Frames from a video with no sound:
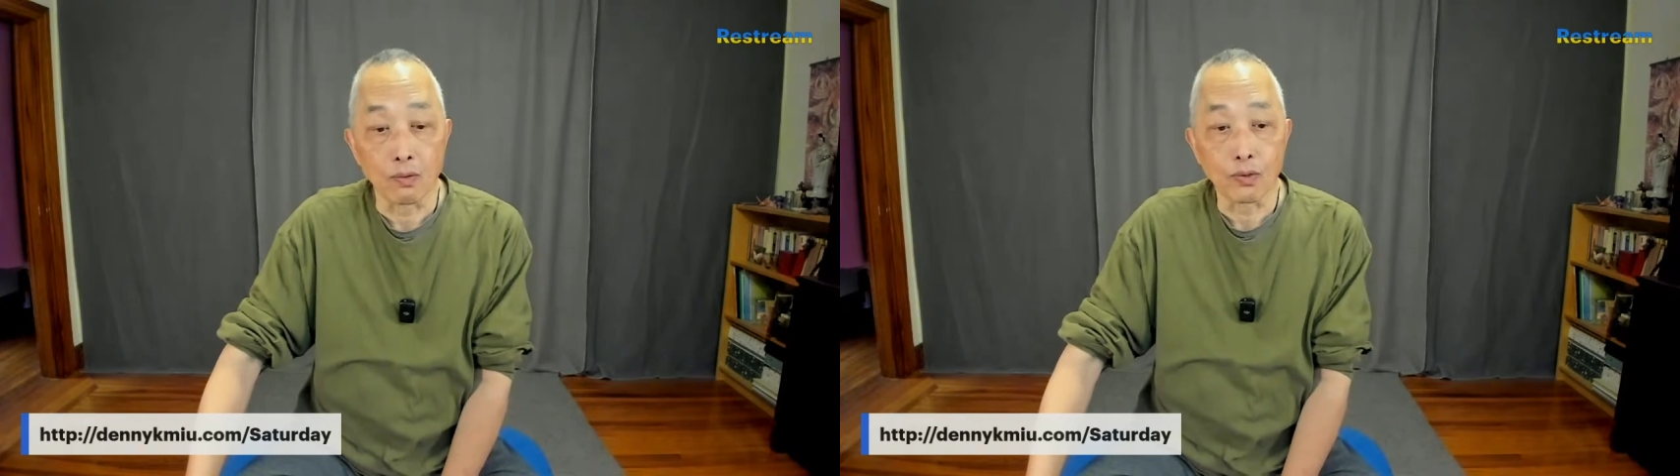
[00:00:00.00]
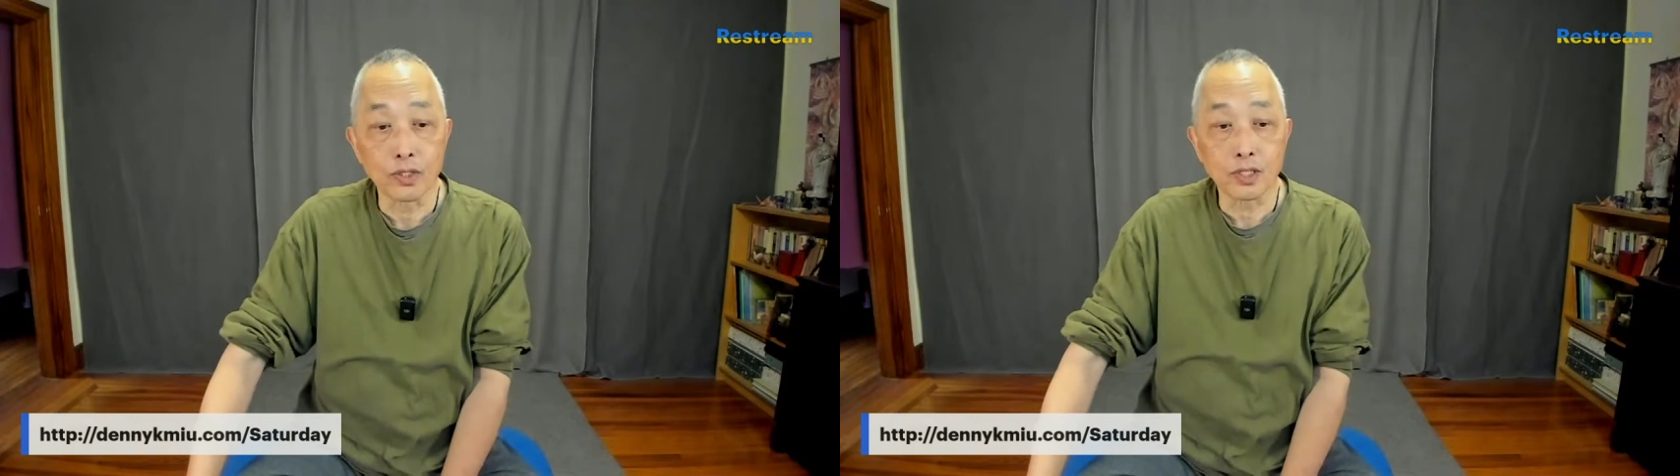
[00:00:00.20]

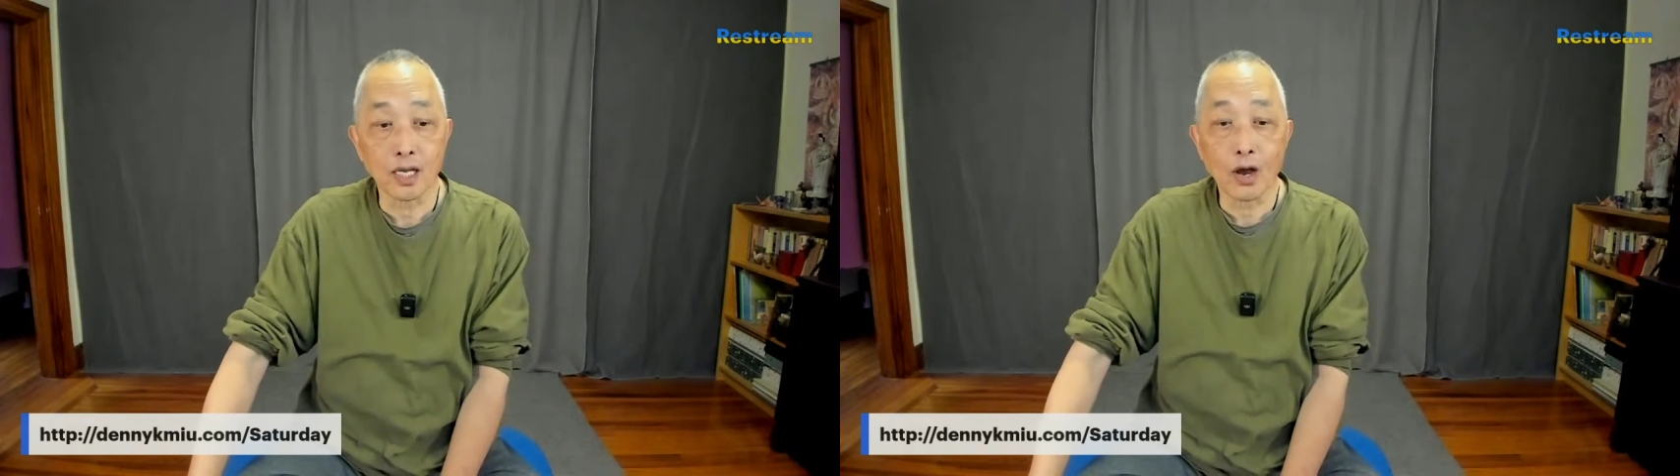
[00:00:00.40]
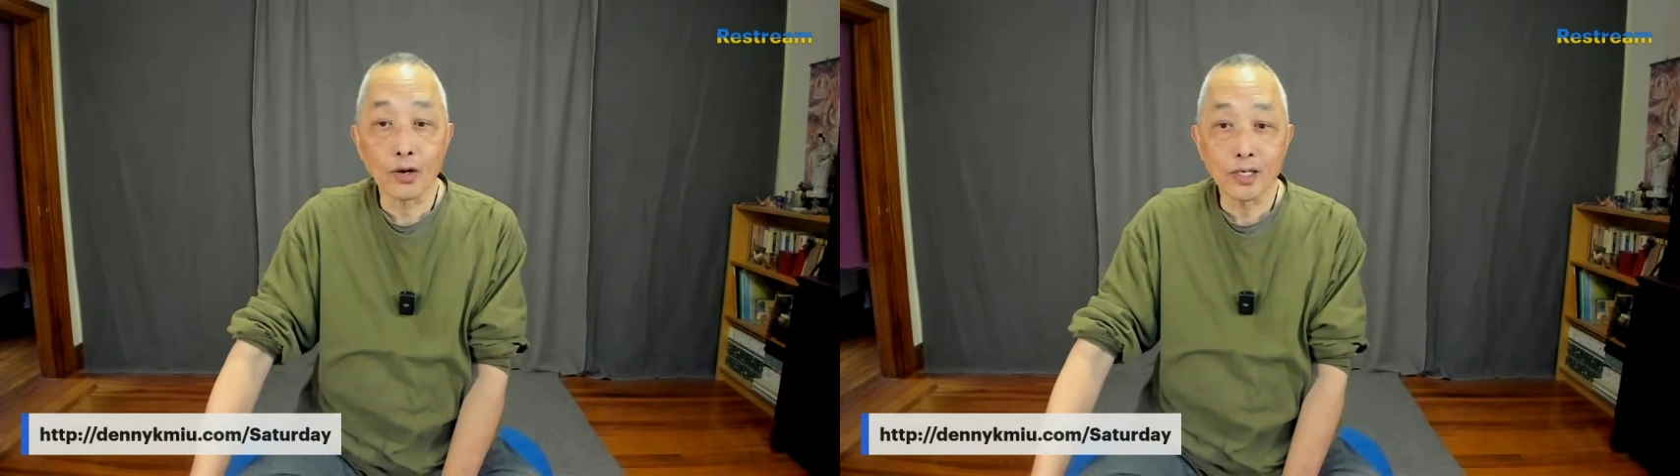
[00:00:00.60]
what's
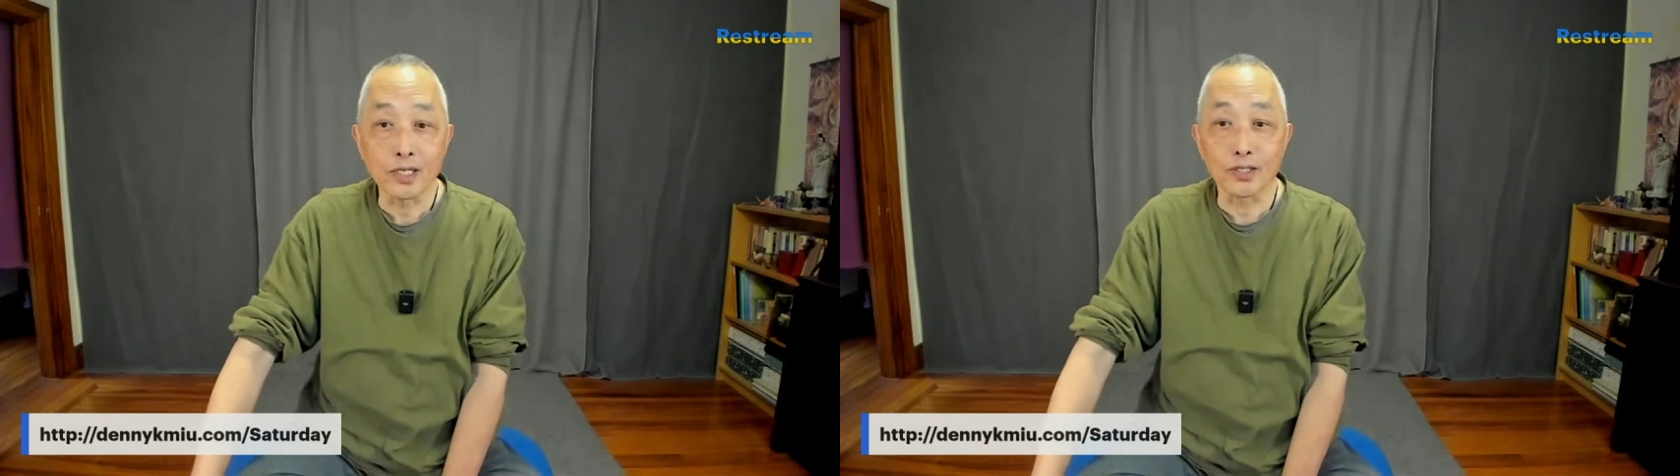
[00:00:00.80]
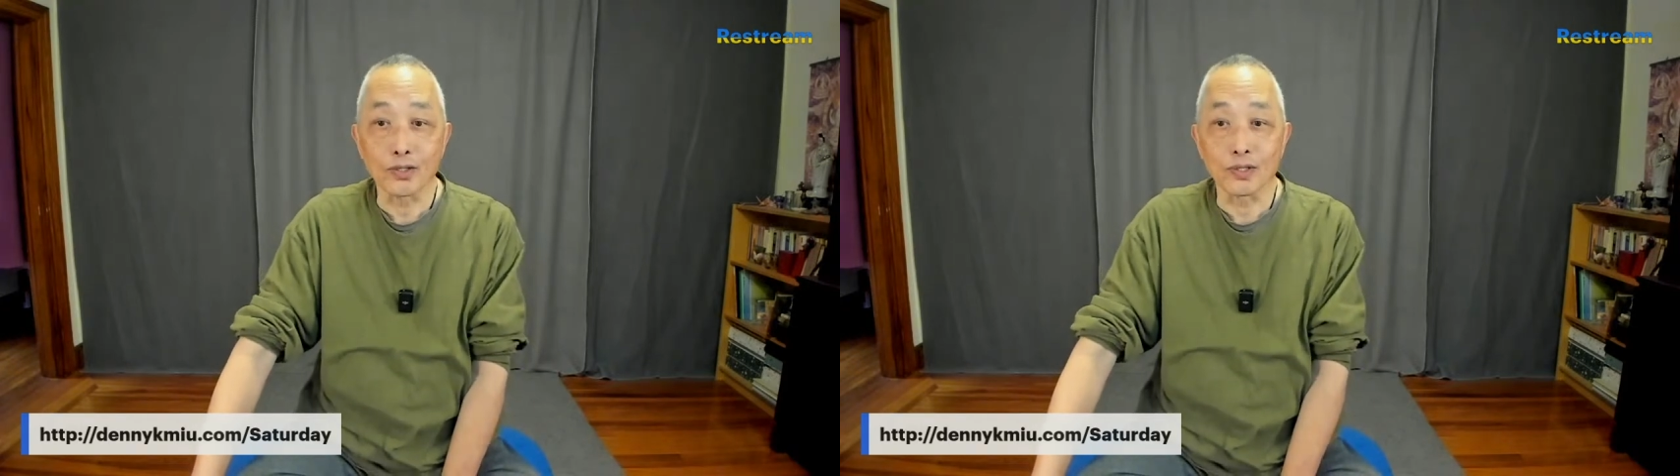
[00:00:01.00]

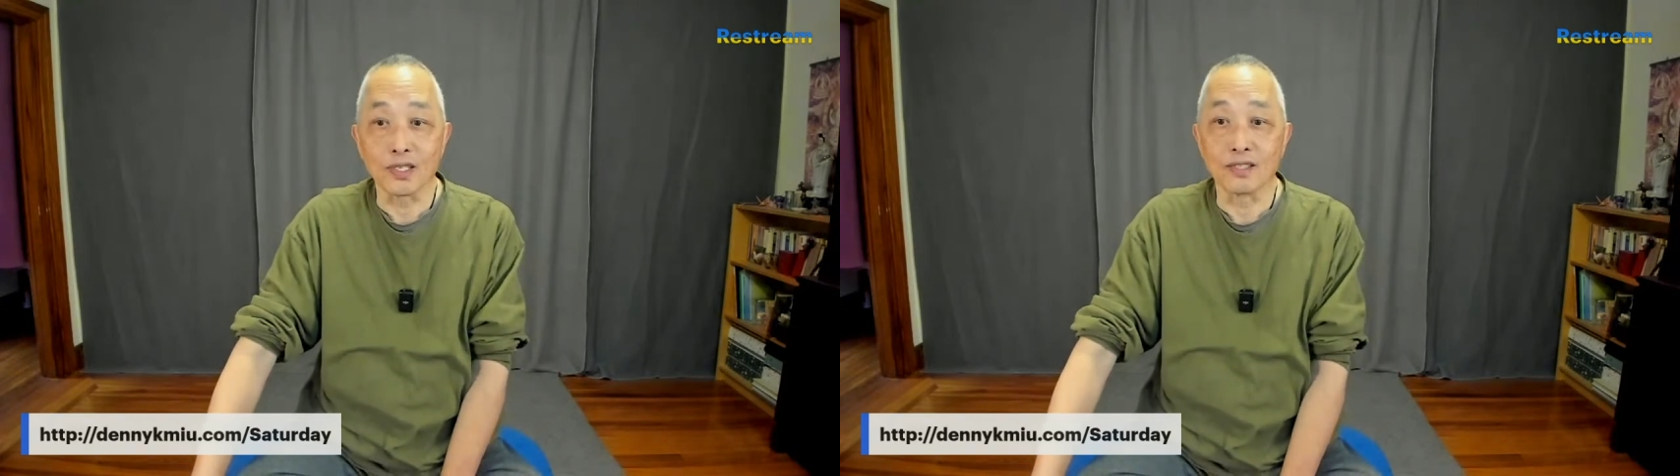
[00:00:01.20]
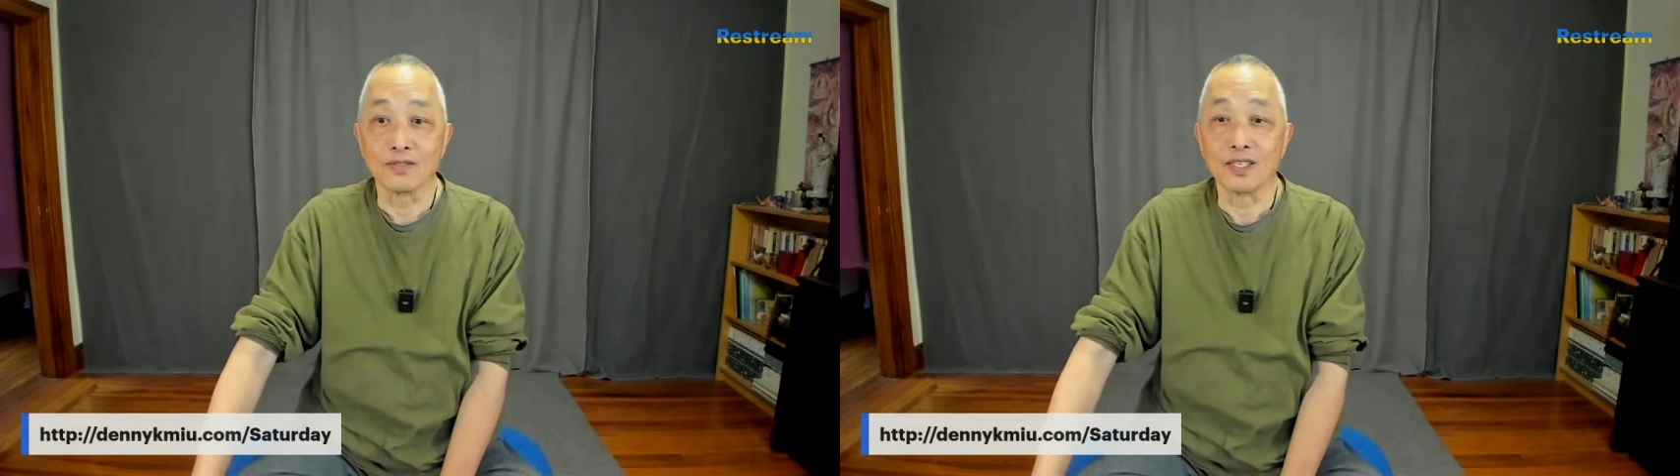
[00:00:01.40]

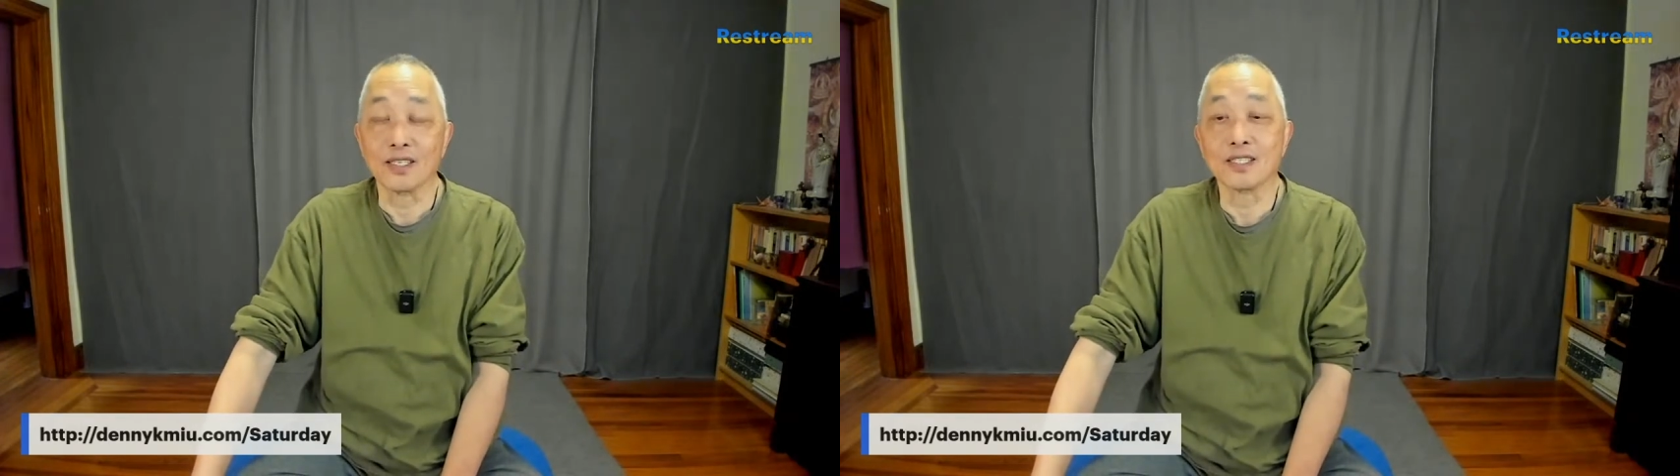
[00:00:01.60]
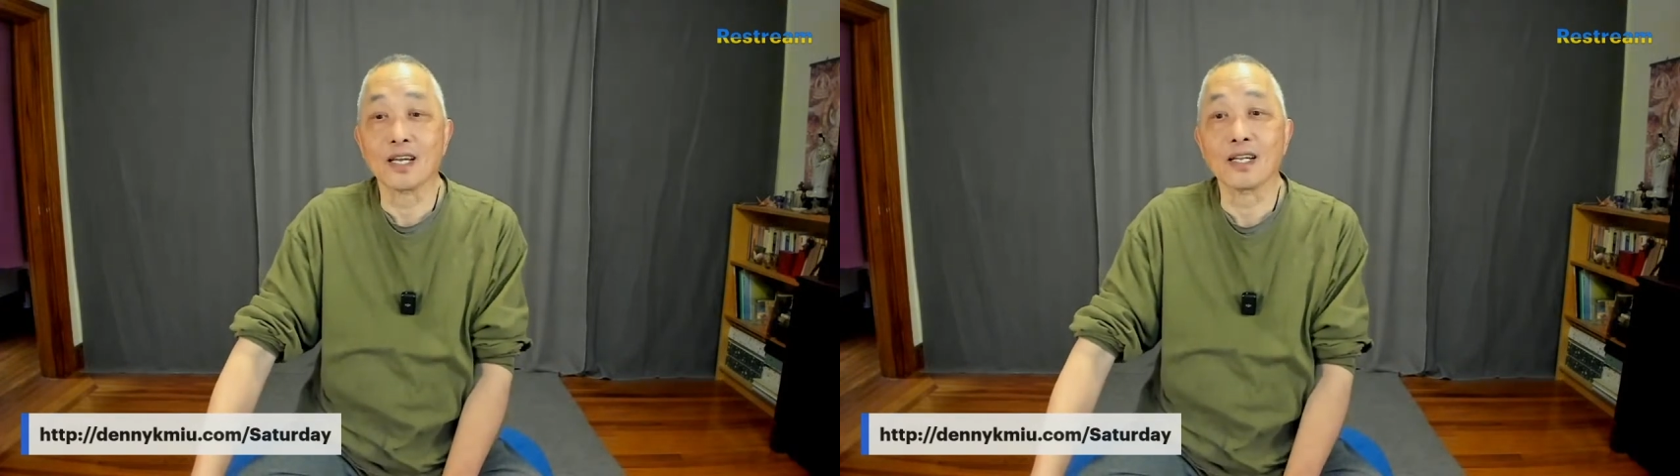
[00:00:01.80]
counterintuitive
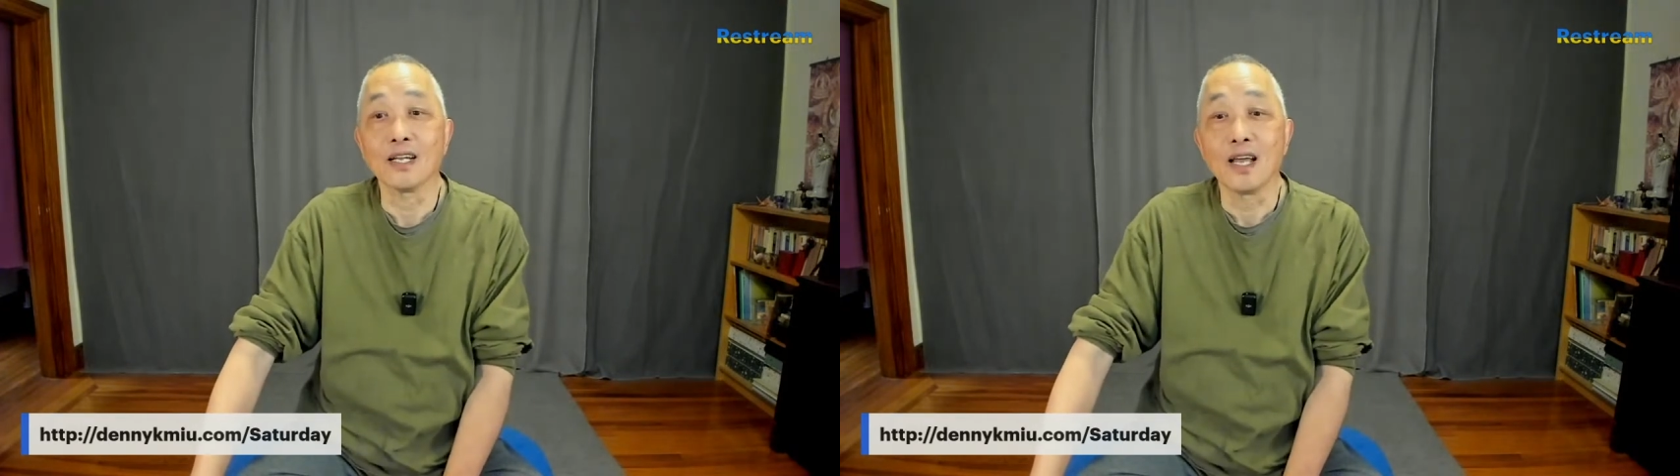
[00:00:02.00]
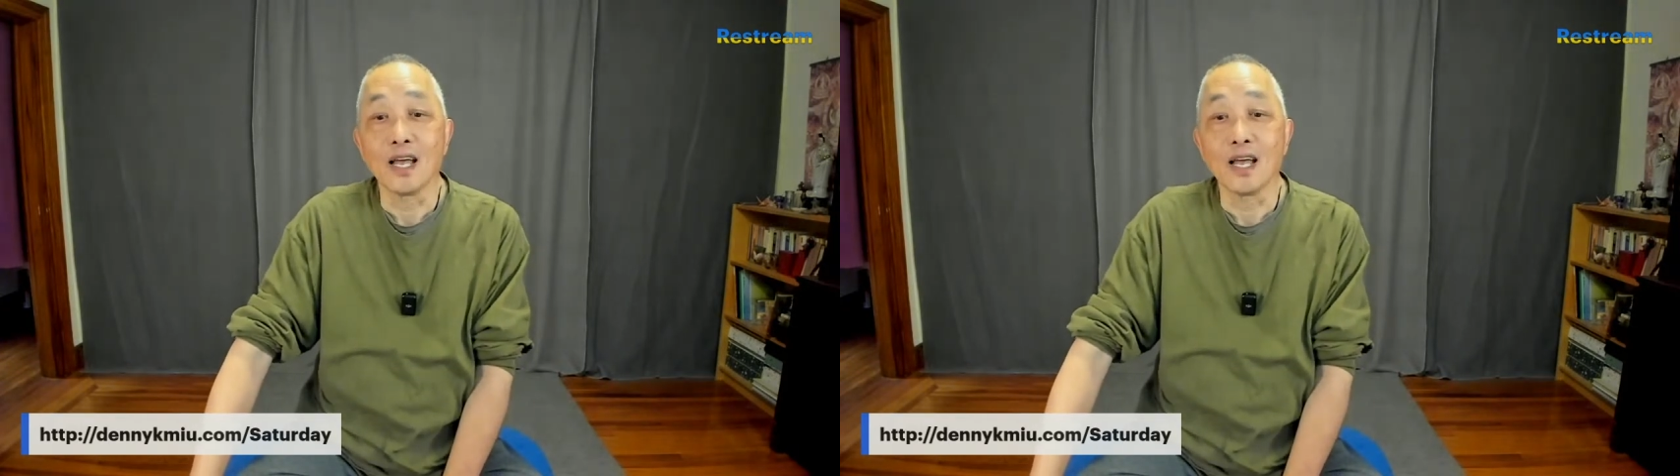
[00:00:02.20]
is that